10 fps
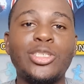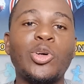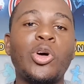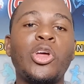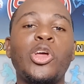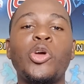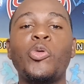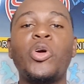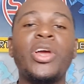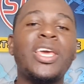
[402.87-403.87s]
So
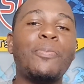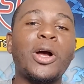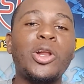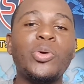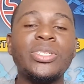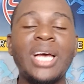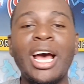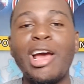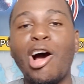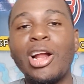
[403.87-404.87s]
we're going to keep a close
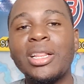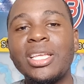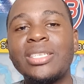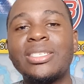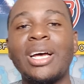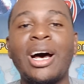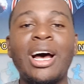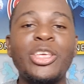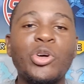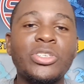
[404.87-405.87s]
eye on this
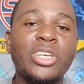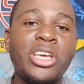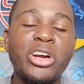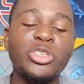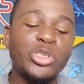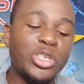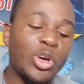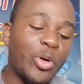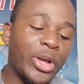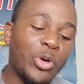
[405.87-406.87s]
uh, youngster here to see
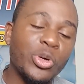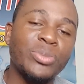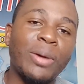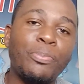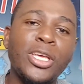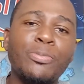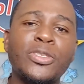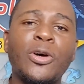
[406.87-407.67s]
how it goes, my peeps.